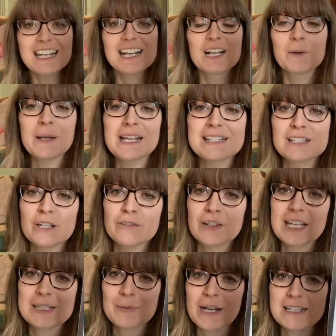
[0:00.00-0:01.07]
Quaker
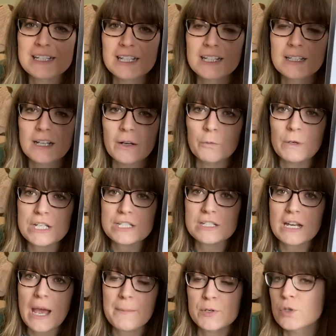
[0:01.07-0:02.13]
Snowflakes pattern, which
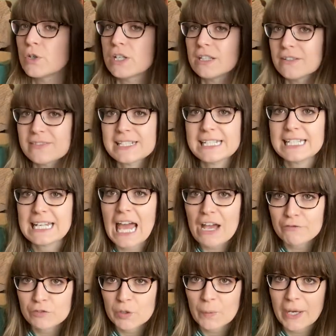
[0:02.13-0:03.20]
I'm sure you'll have seen
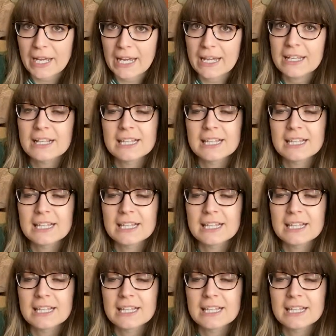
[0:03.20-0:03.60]
everywhere.